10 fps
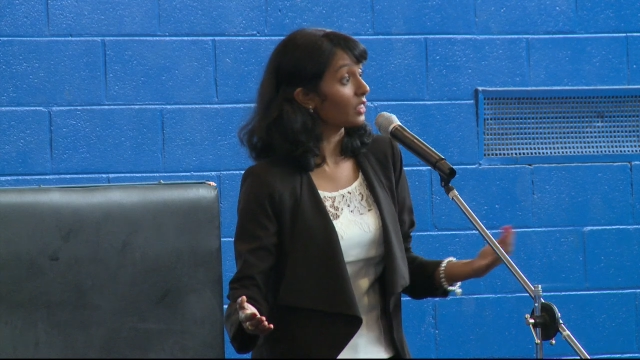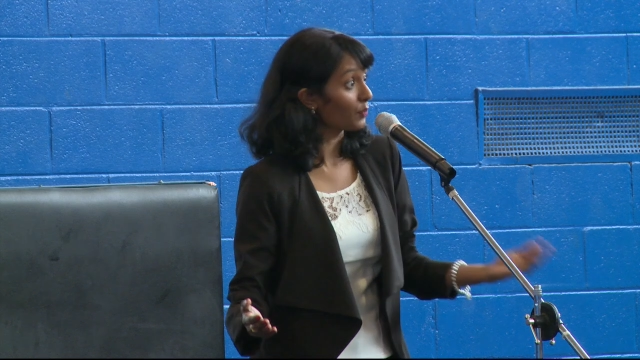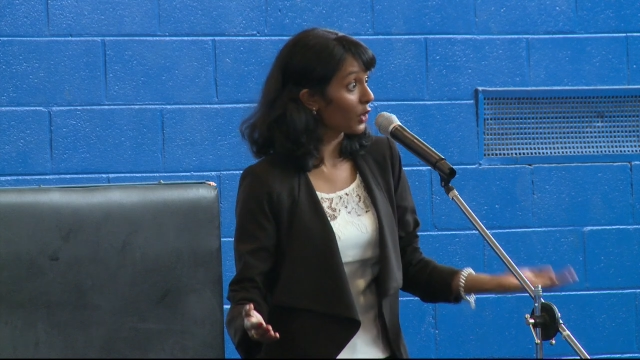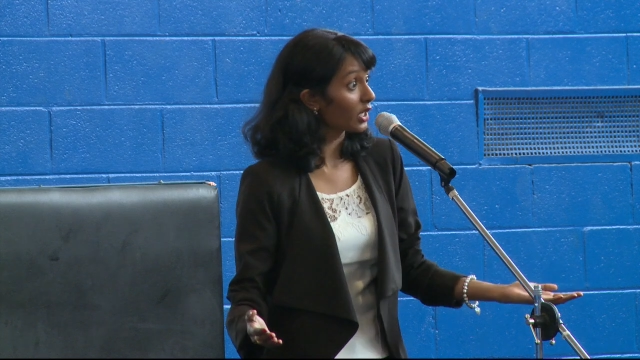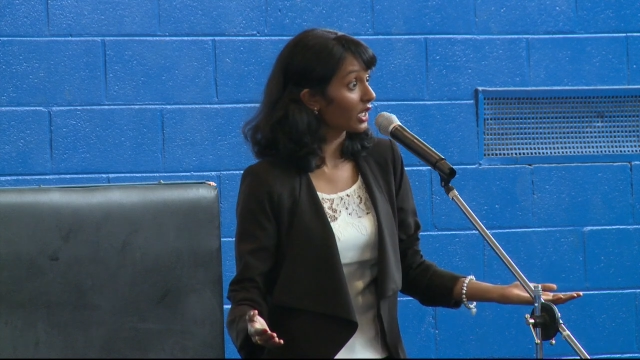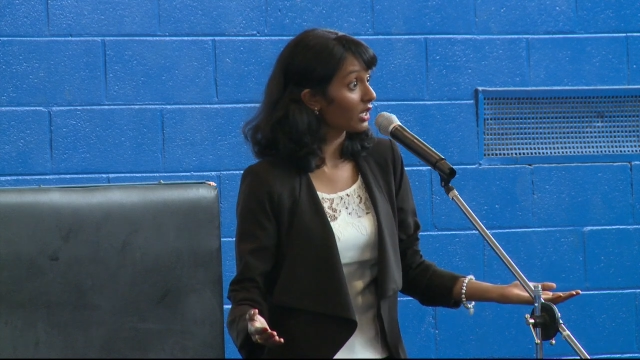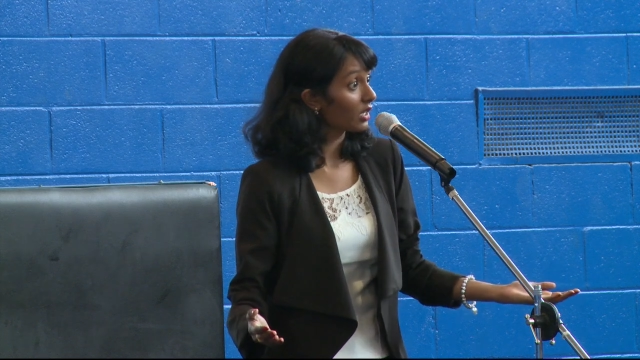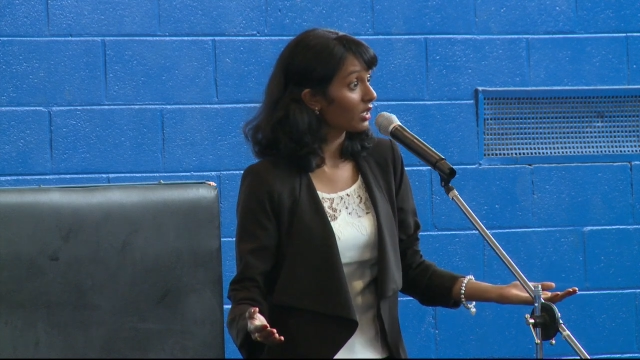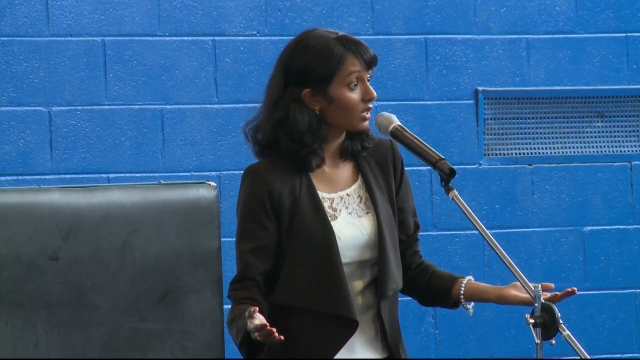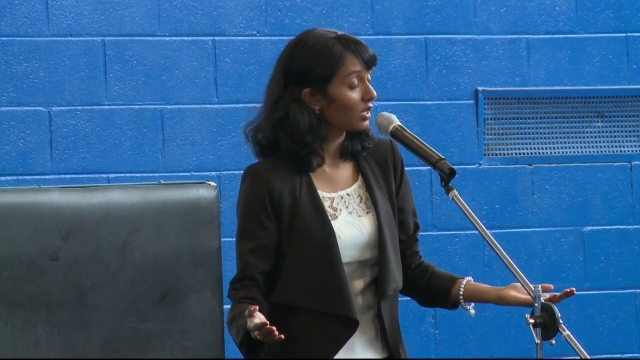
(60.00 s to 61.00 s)
and the body.
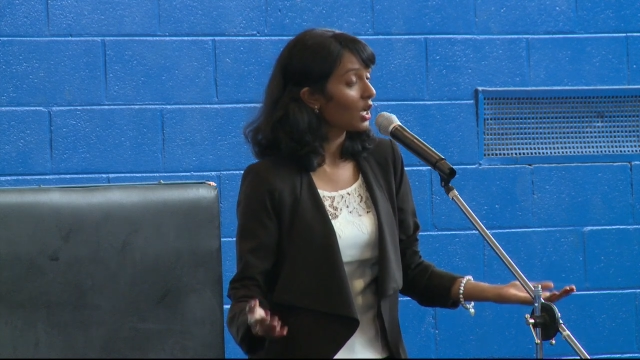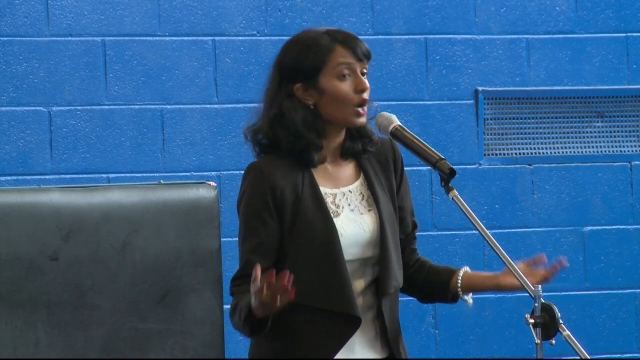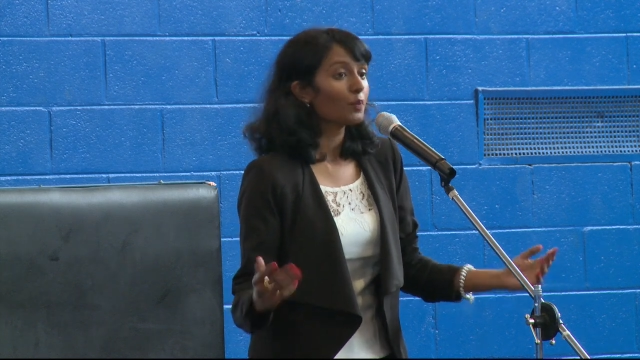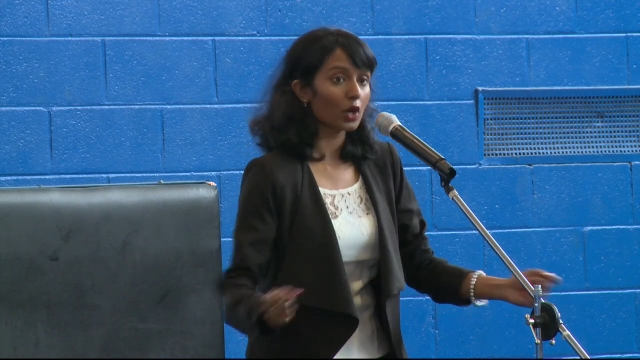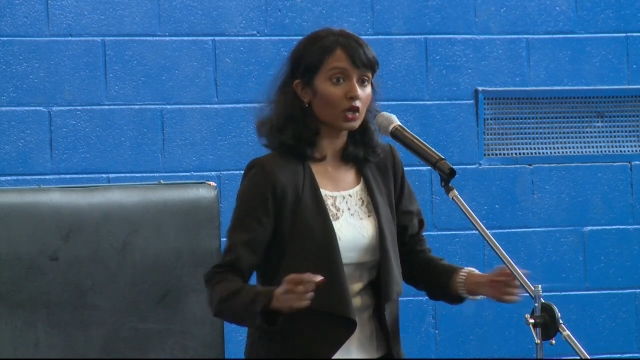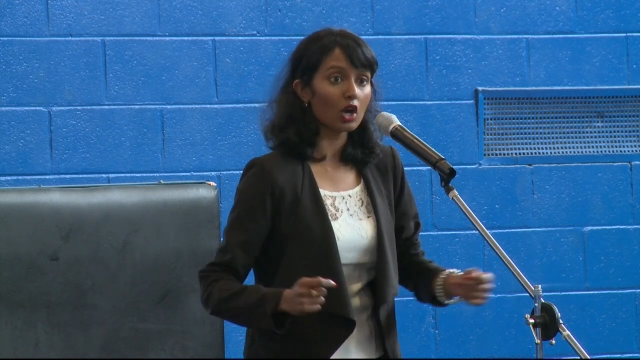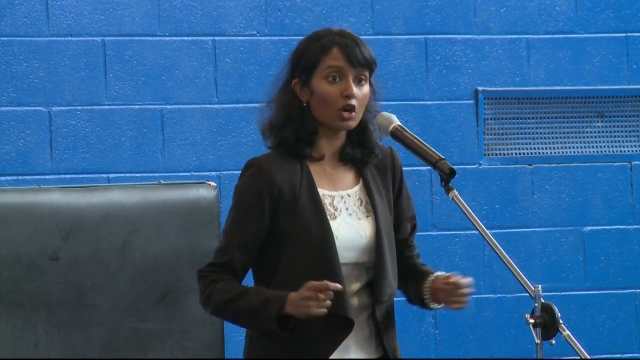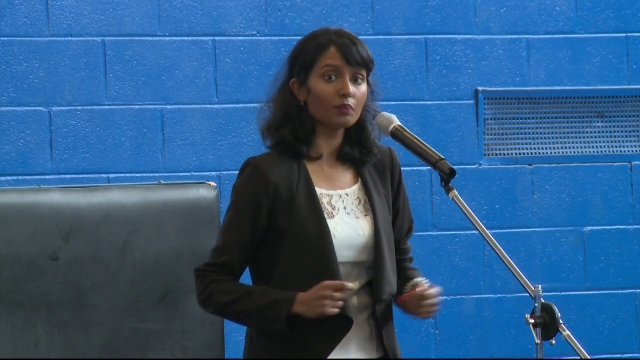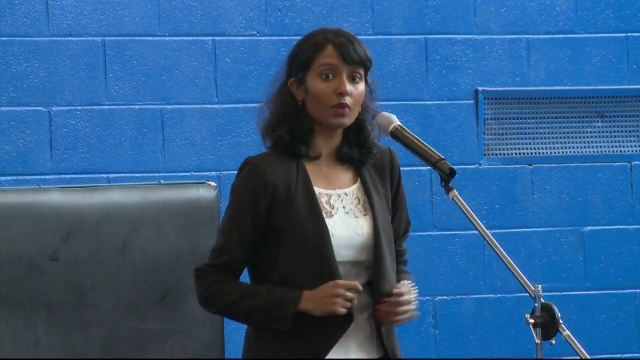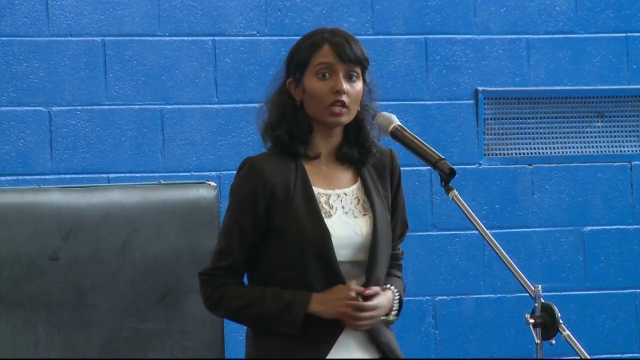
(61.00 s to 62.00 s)

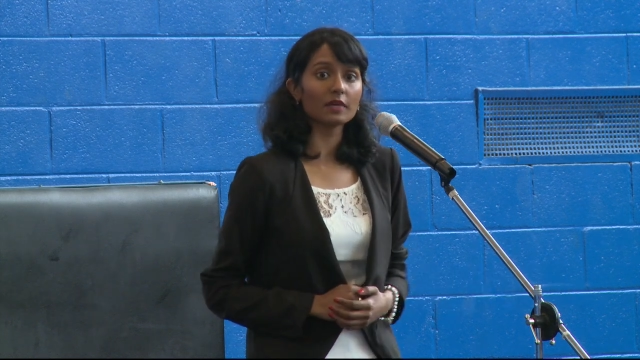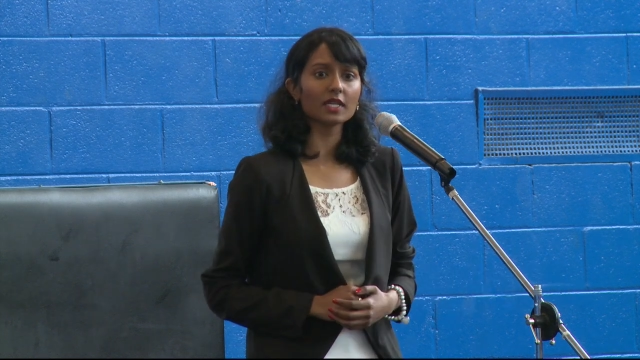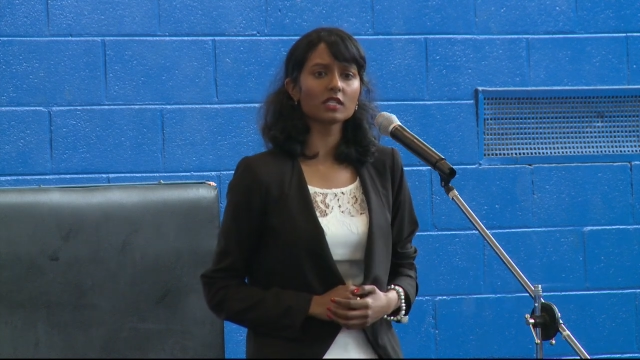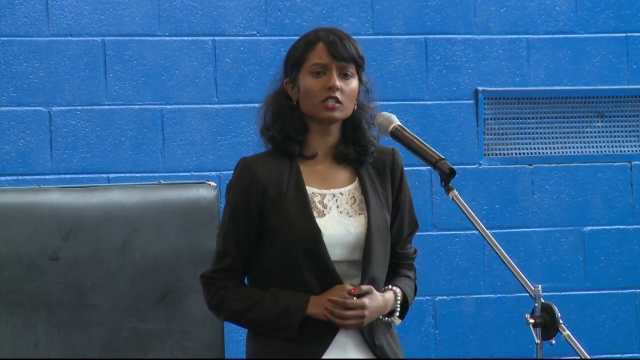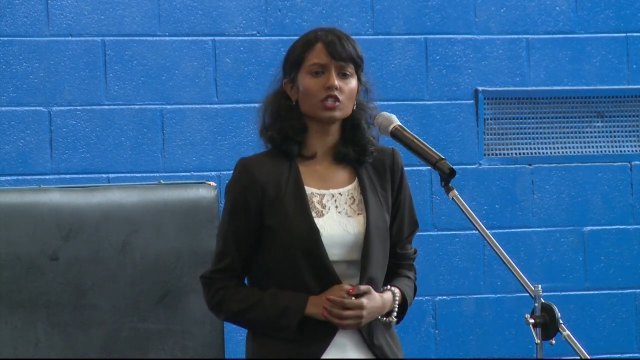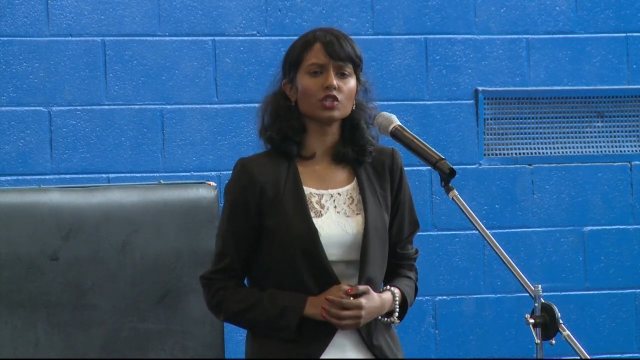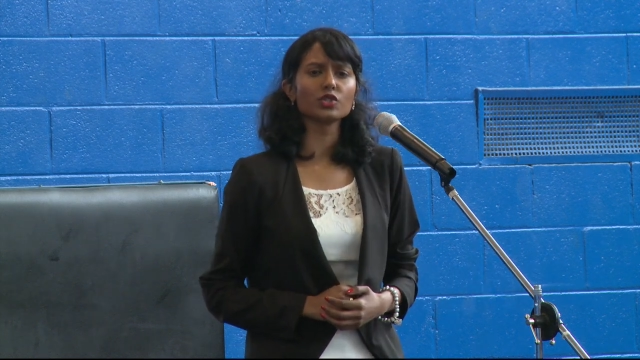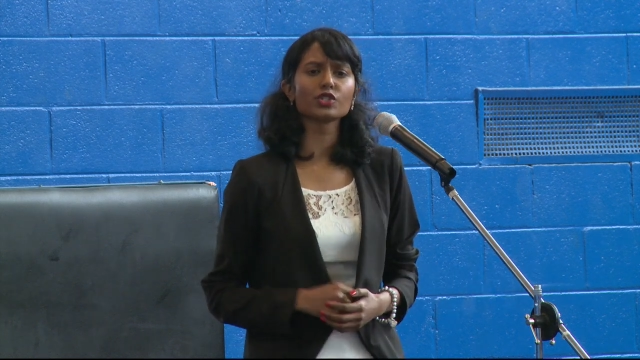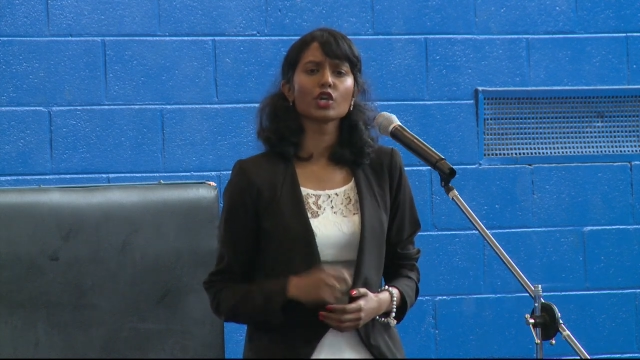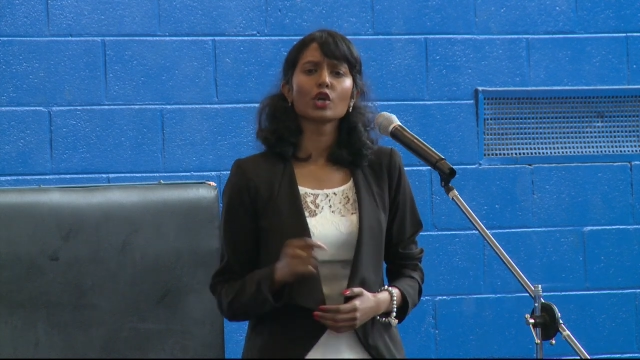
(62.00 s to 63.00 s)
Prolonged polymyxin
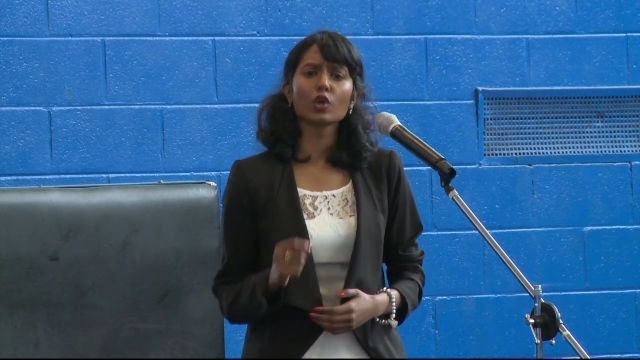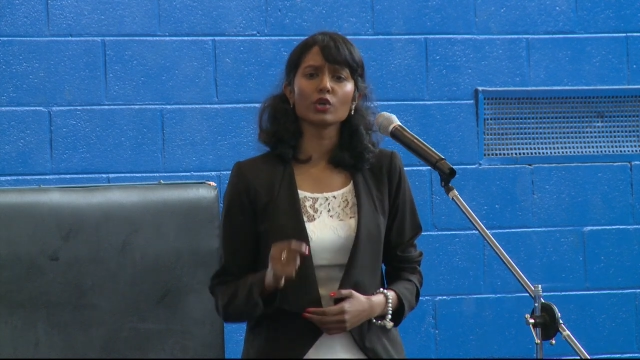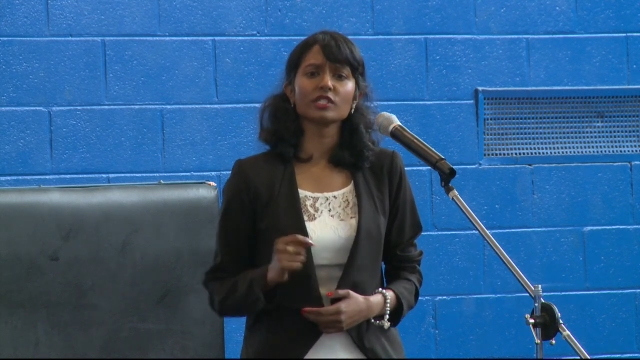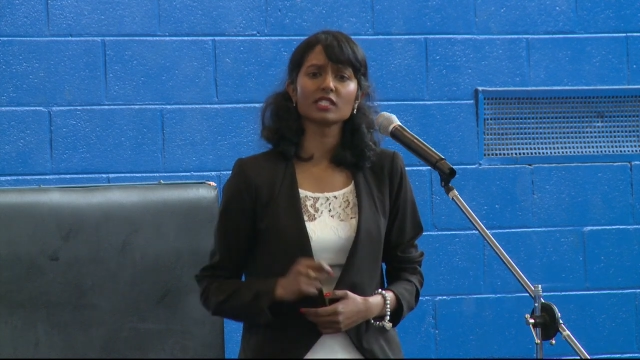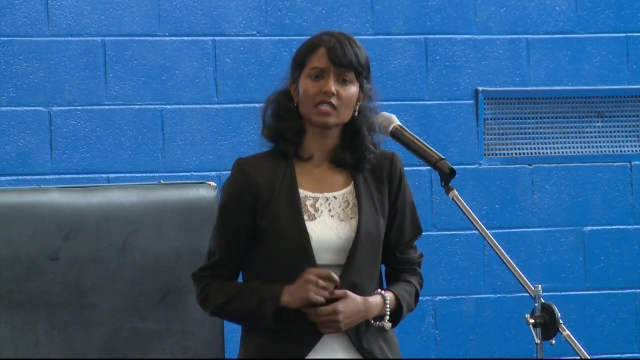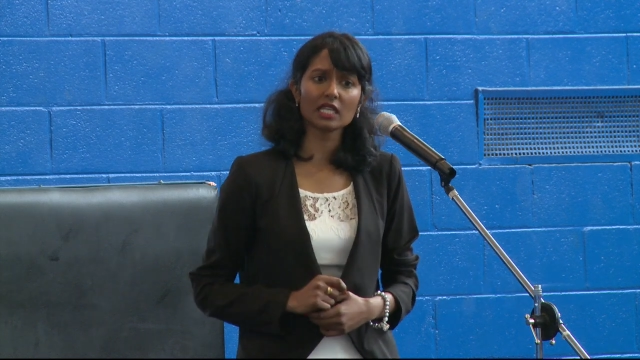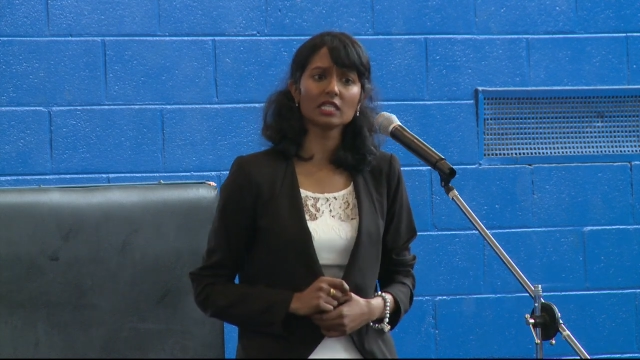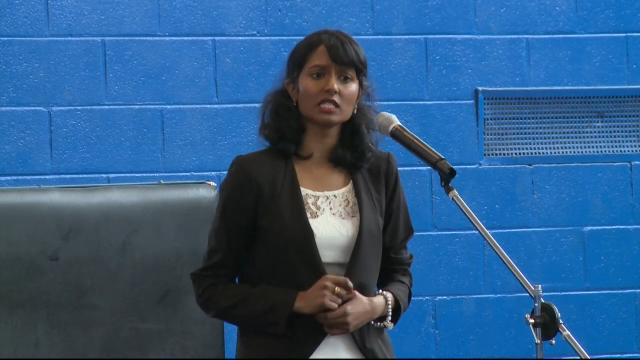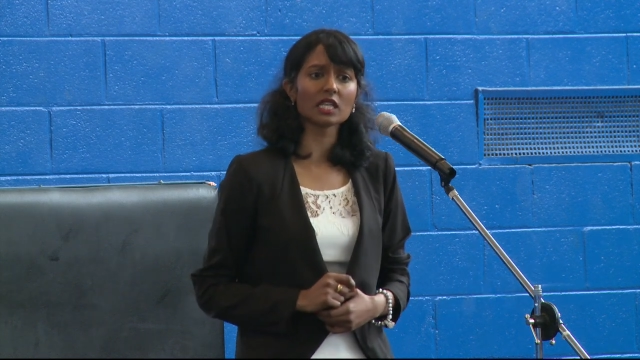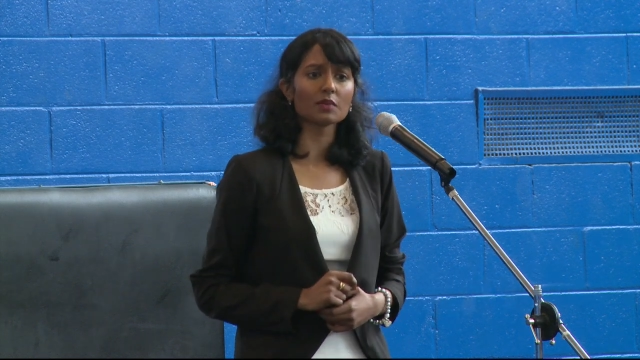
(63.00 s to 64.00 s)
use causes
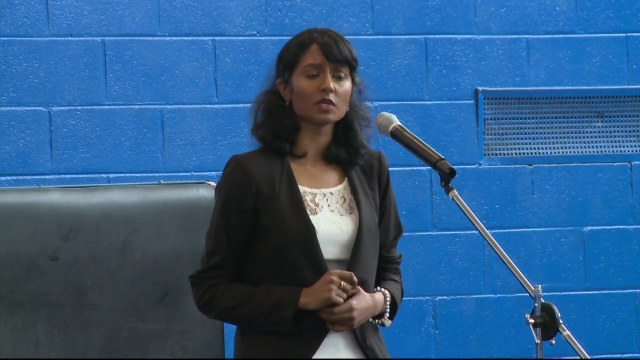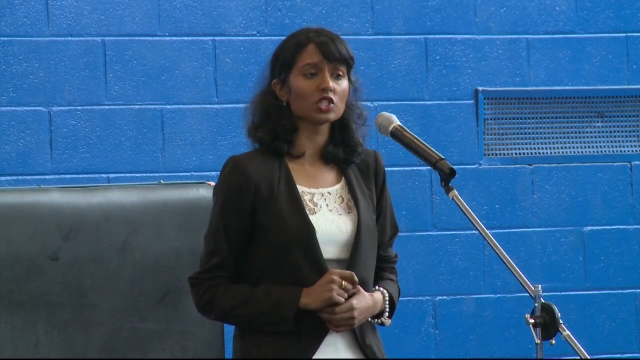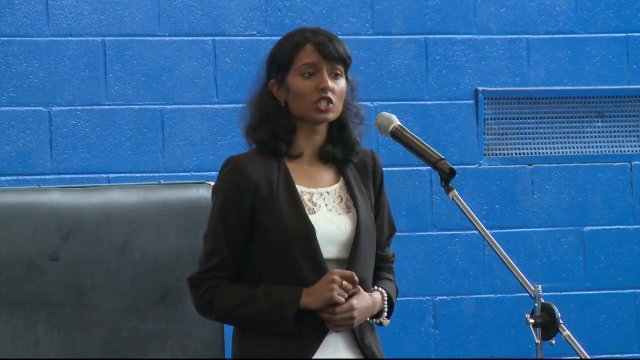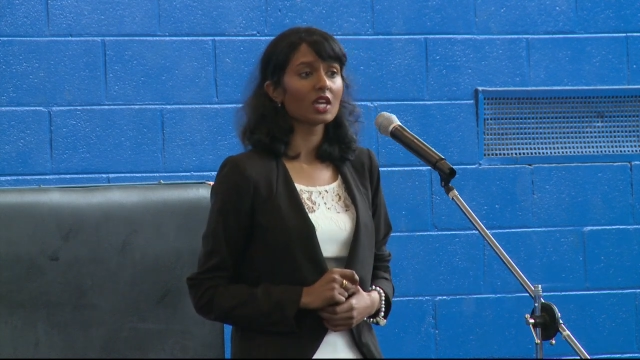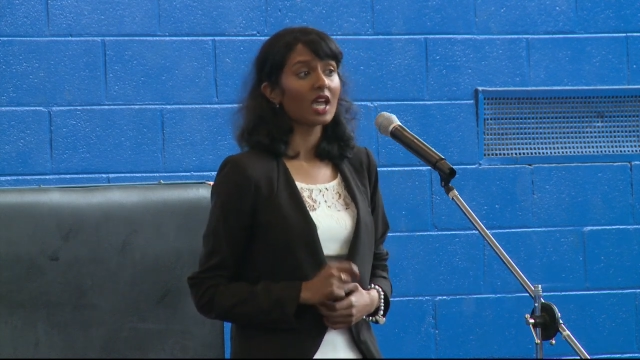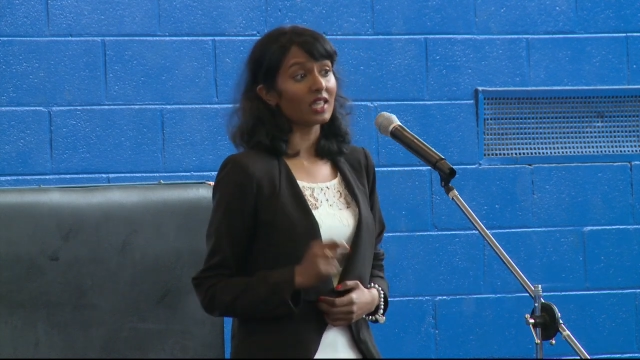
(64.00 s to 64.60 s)
kidney damage,